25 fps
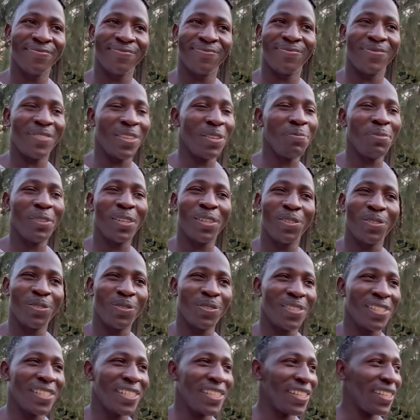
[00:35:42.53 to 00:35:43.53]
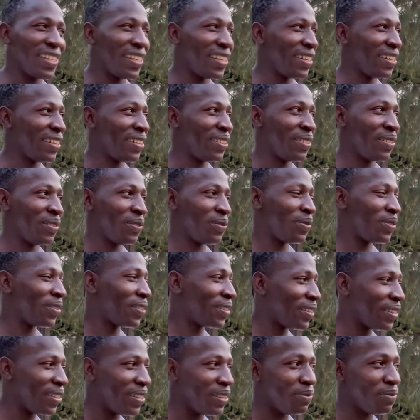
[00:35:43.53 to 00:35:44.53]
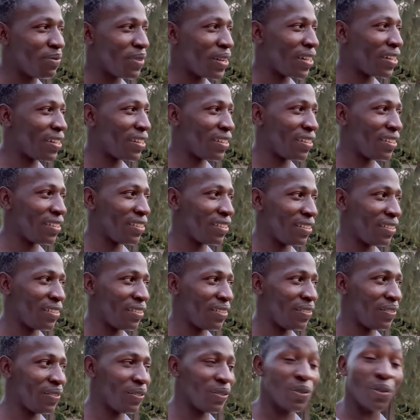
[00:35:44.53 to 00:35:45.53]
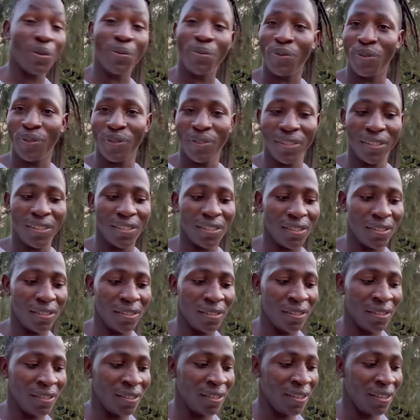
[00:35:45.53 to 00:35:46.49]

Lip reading: maybe I should share within my community,